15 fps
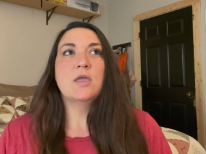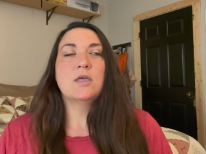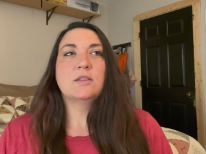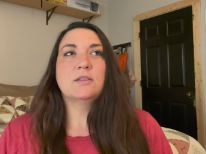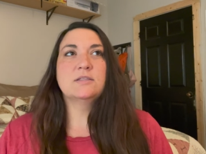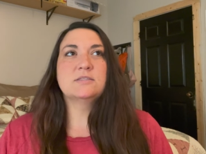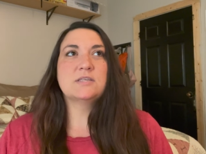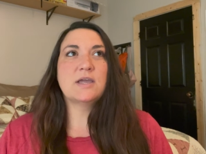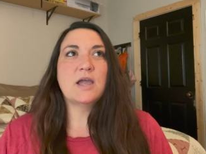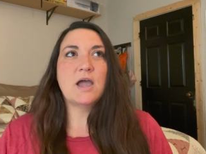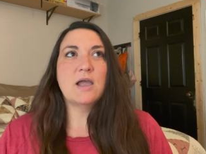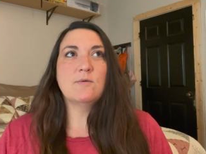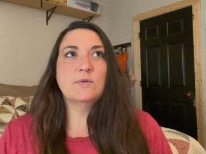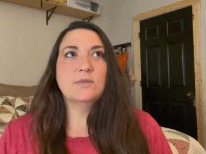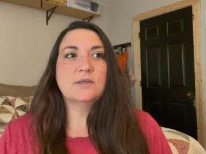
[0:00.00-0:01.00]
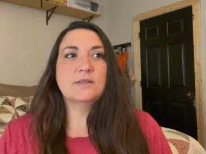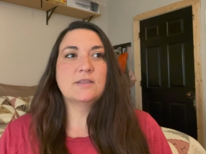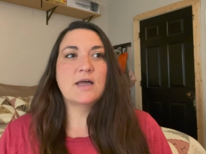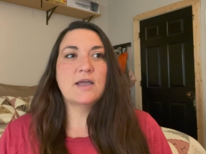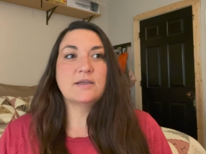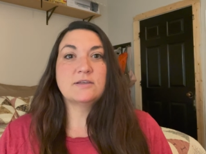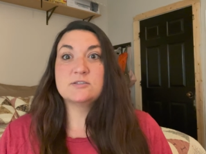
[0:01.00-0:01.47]
Let's say I really
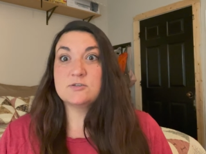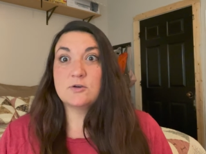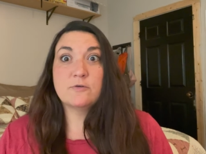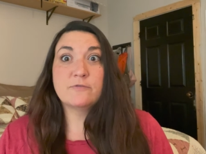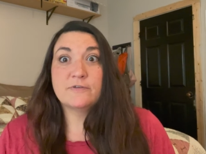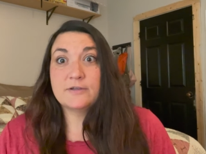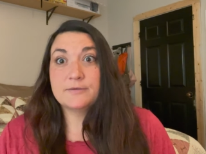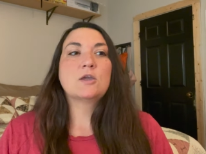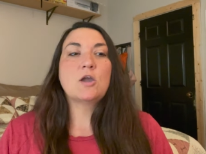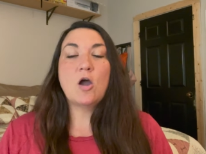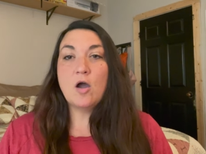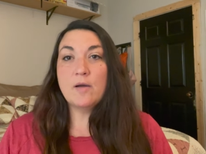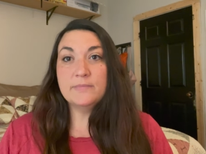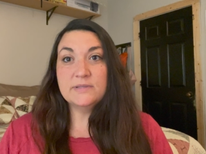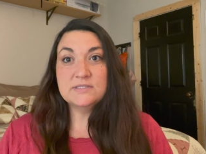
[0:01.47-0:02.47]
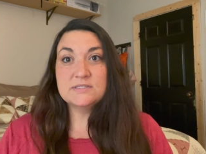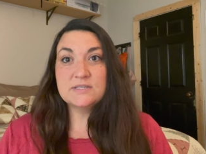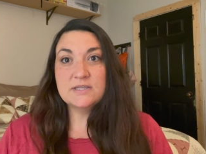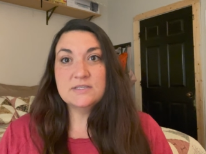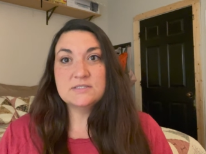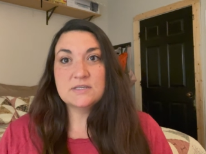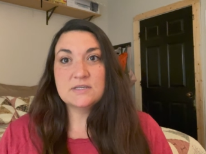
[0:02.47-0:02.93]
like surfing. Common
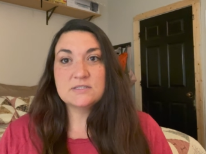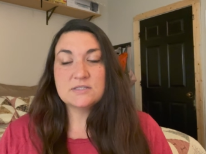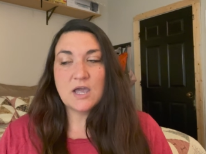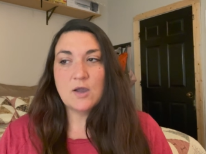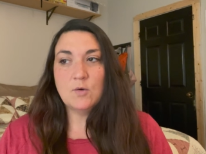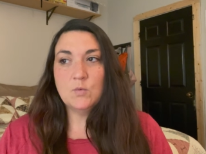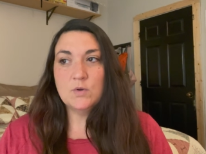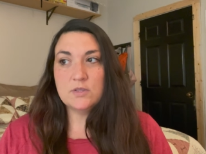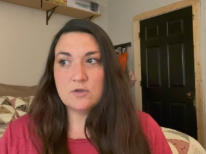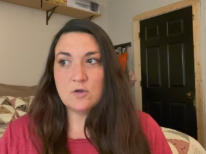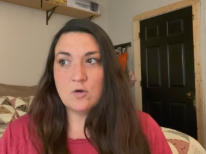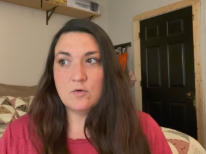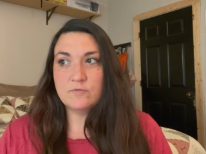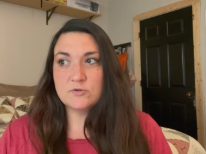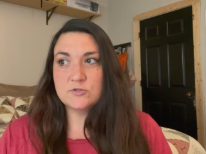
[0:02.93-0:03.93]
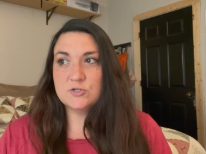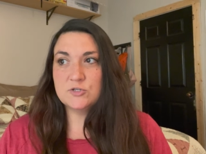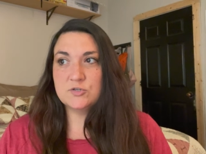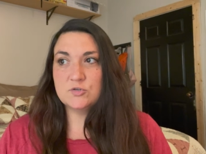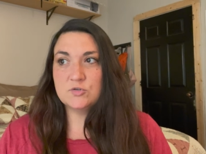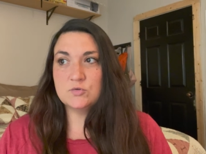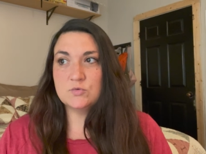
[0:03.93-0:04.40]
sense is I wouldn't go over
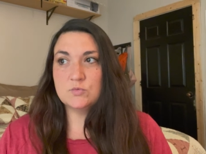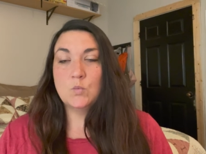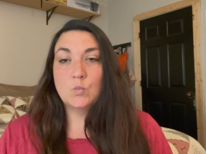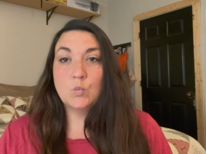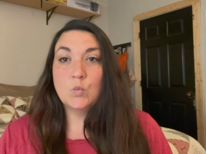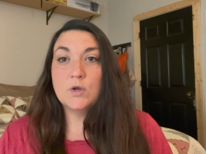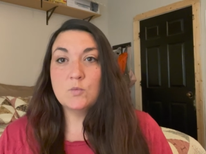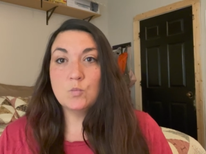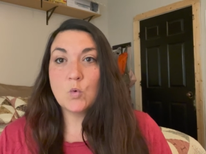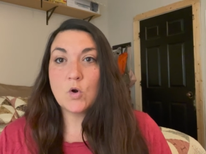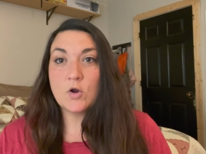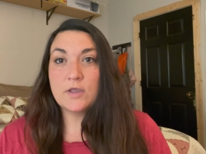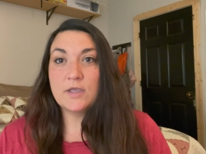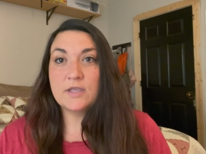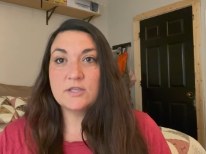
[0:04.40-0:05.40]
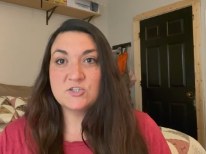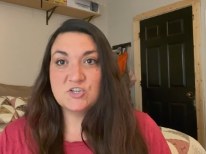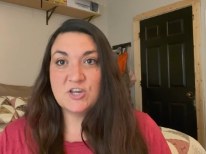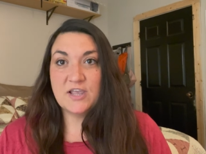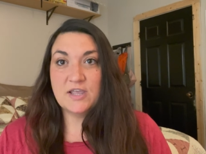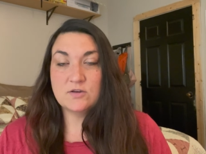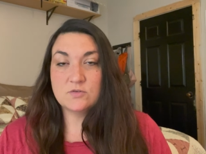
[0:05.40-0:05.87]
to woodworking
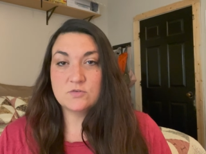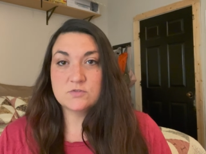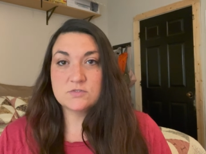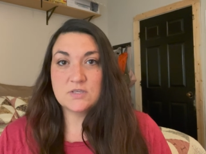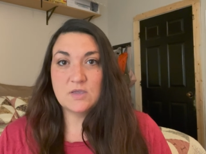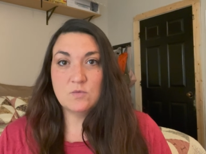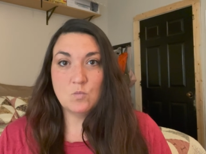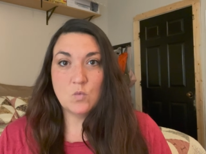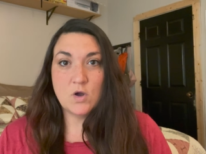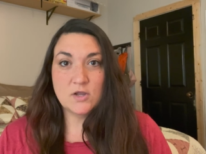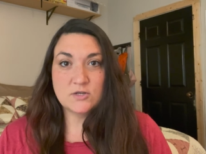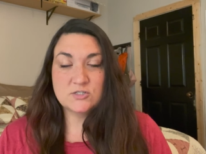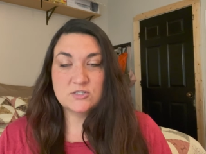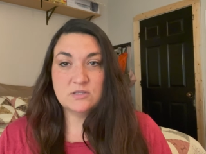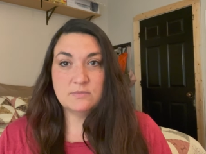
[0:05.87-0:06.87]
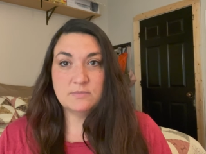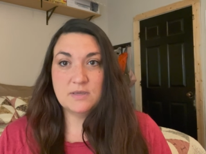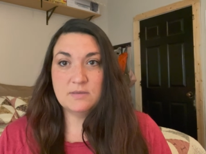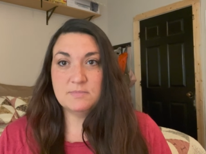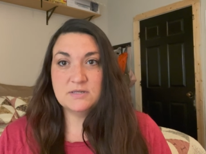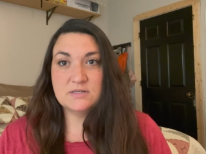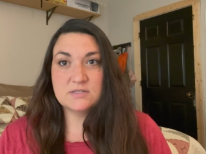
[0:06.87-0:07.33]
channels and watch them
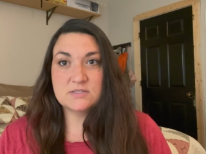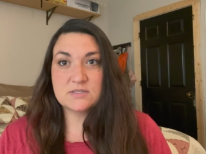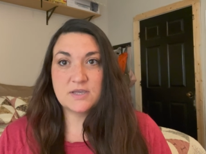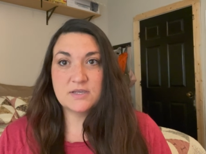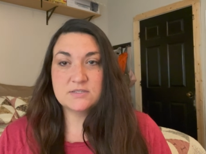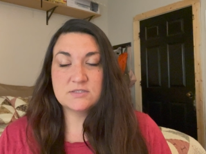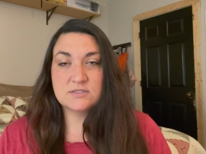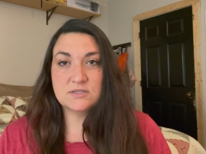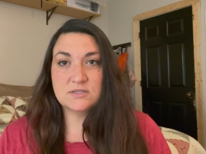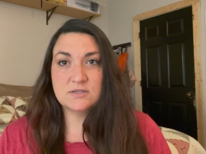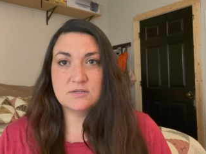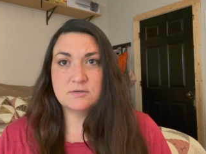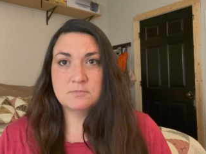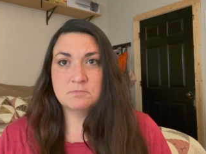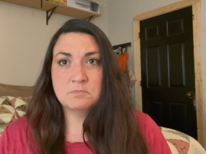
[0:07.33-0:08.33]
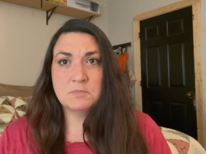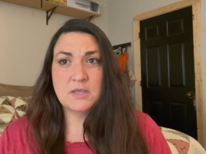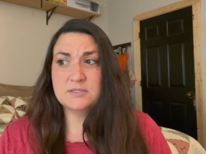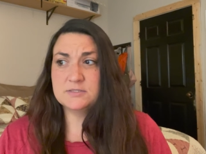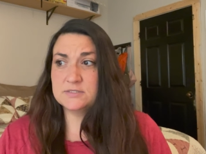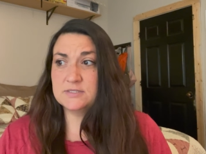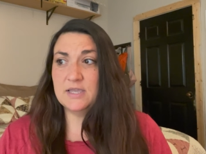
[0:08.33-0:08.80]
and be disgusted.
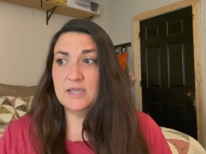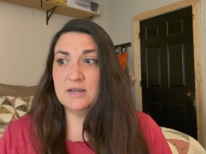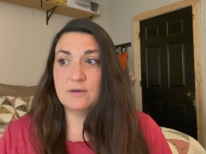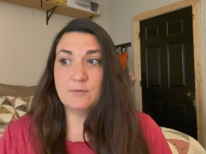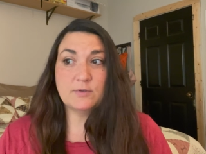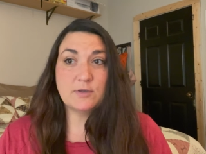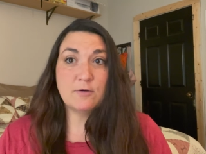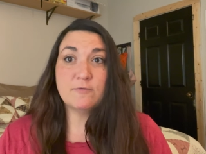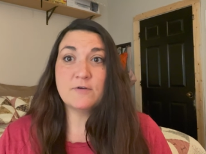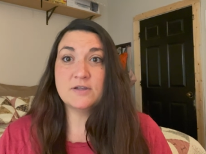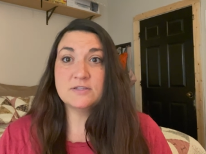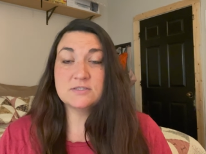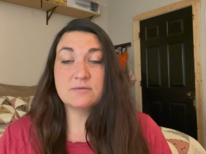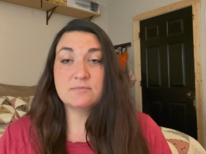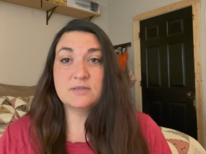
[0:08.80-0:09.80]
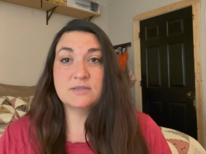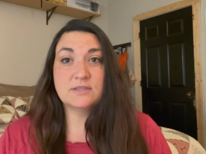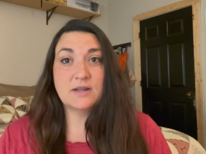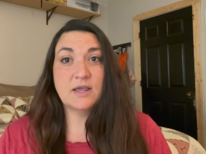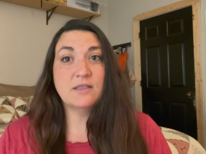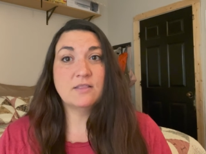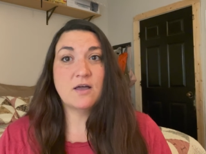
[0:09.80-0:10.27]
Instead, I would go find something that
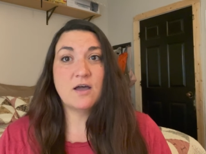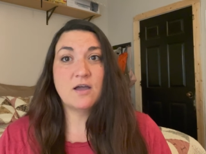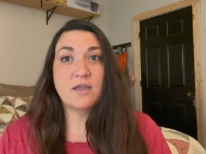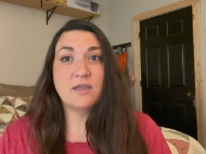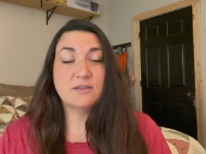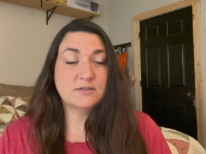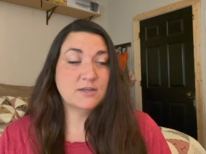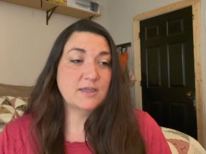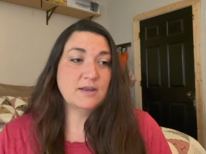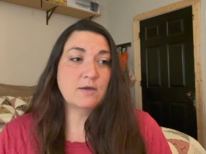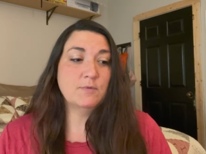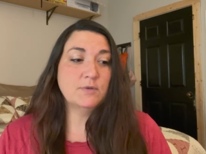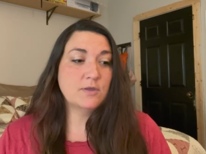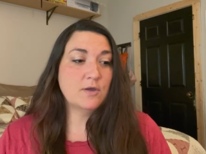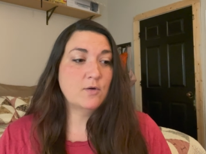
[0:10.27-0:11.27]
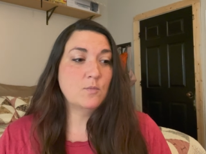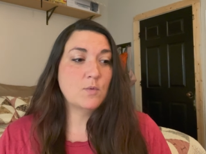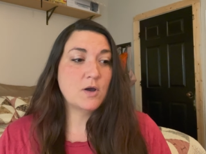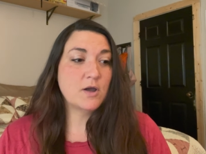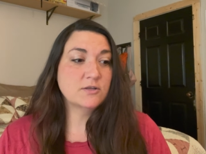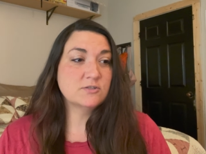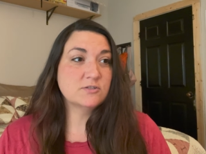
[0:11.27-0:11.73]
I liked and I would go
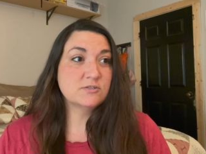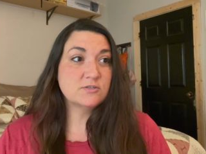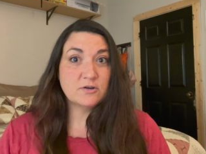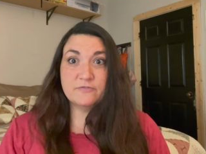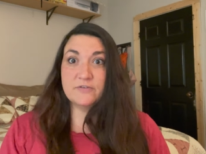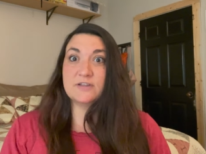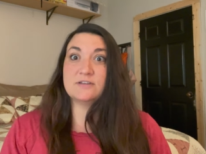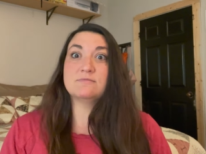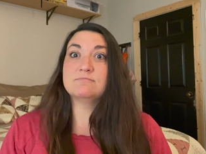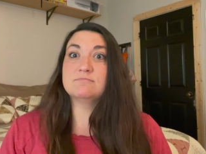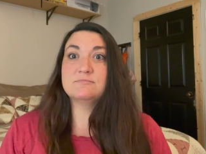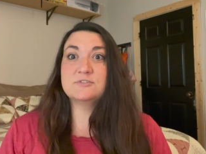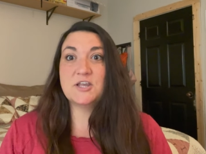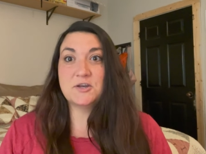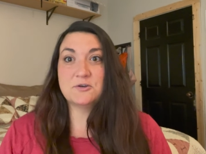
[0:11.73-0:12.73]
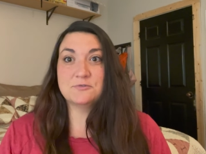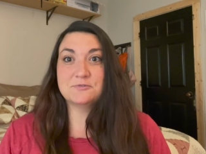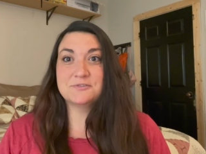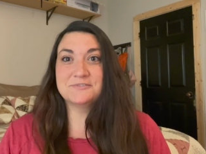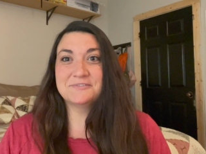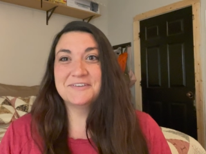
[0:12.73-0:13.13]
watch surfing channels.